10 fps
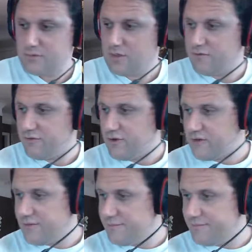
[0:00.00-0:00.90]
Good
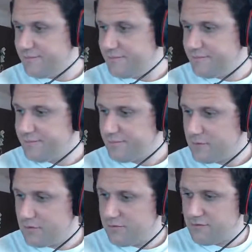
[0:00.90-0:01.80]
friend
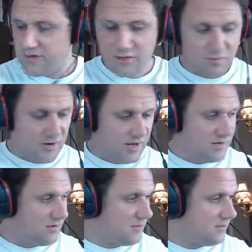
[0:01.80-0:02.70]
of the brand.